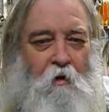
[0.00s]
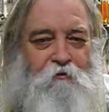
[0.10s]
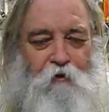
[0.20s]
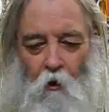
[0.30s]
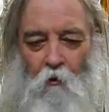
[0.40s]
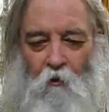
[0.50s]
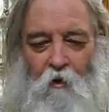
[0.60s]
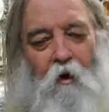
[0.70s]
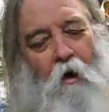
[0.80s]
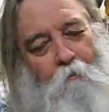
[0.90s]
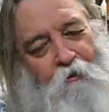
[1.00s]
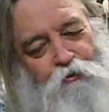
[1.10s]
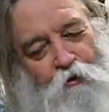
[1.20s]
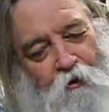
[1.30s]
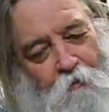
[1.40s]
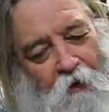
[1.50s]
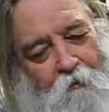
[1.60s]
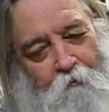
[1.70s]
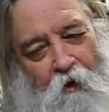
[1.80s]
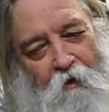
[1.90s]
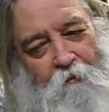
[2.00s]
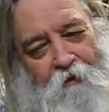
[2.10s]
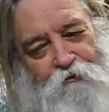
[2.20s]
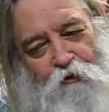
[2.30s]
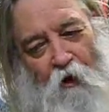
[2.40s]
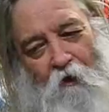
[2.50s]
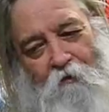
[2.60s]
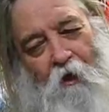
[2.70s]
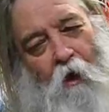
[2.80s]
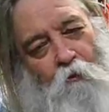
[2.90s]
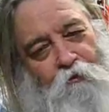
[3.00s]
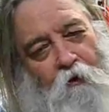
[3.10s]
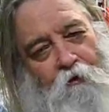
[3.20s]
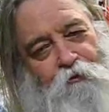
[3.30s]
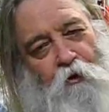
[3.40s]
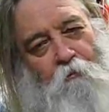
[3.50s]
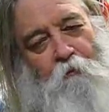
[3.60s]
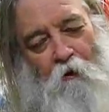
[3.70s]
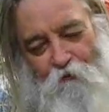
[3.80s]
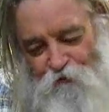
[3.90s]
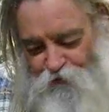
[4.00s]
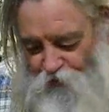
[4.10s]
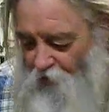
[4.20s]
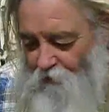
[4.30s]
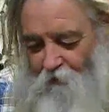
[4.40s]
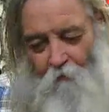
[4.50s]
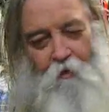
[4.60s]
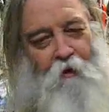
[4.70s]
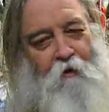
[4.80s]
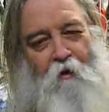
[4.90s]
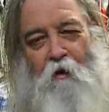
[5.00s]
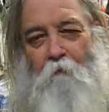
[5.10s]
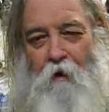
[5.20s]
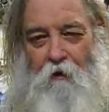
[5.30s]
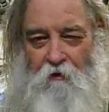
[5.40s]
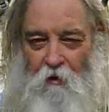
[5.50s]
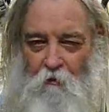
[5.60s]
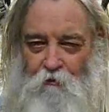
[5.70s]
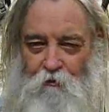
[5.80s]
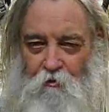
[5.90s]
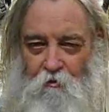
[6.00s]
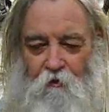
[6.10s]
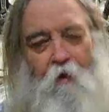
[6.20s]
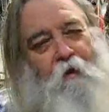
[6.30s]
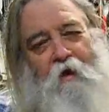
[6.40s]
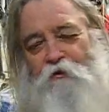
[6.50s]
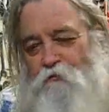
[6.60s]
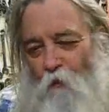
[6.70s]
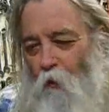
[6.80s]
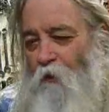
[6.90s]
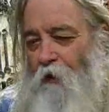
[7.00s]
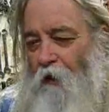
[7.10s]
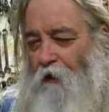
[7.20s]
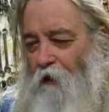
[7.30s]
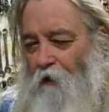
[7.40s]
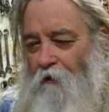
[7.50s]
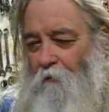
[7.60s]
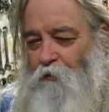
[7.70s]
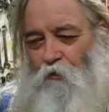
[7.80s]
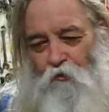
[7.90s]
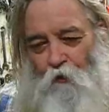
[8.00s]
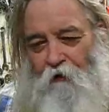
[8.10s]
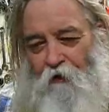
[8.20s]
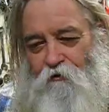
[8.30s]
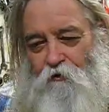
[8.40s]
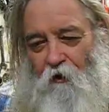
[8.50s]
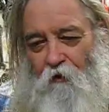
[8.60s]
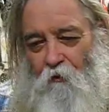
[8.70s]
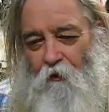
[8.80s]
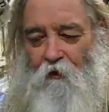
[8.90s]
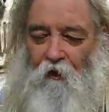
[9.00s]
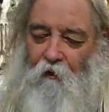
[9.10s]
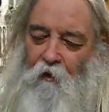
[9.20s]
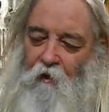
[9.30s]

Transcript: So, a pencil and a paper by the bedside, I would think of something, I would set up on the bed, make a note. The next morning I got up 2 or 3 days later, and I